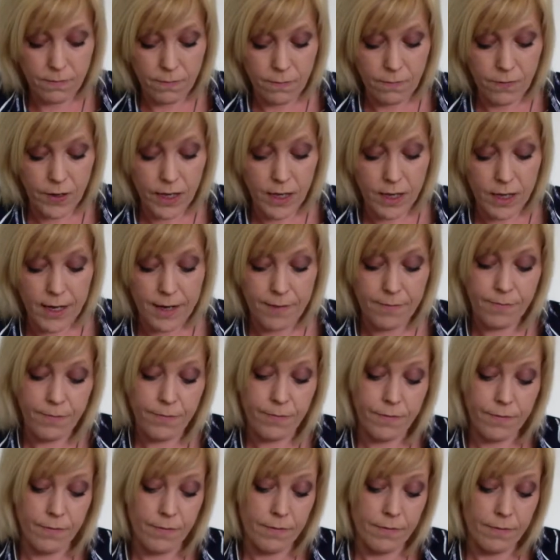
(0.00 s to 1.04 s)
Feel it.
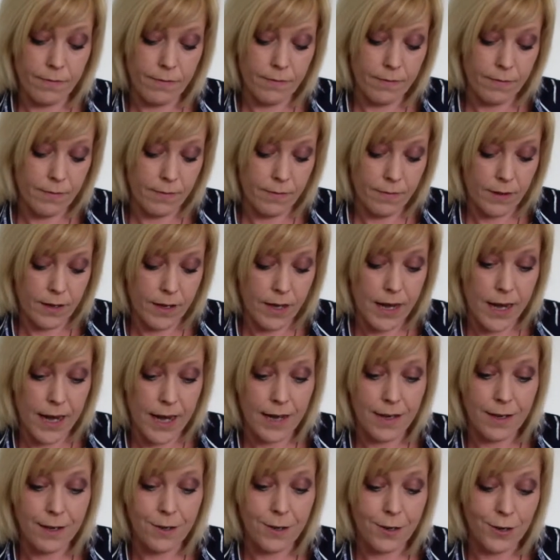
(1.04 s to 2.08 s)

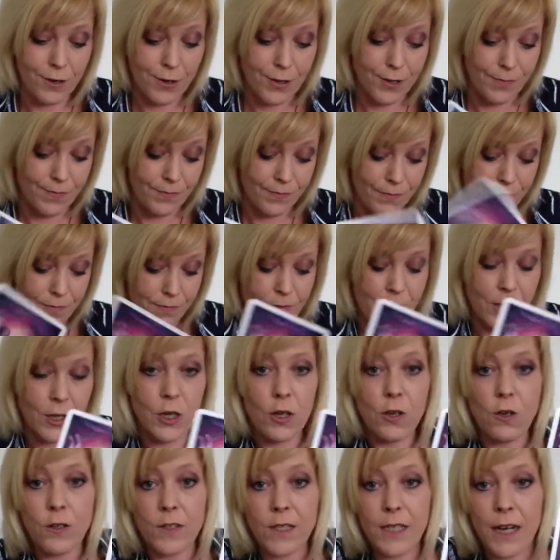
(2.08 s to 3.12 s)
Yeah, look,
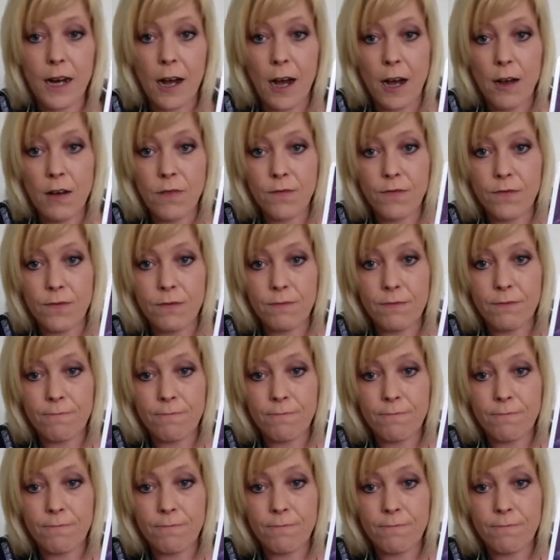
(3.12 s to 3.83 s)
you cut it off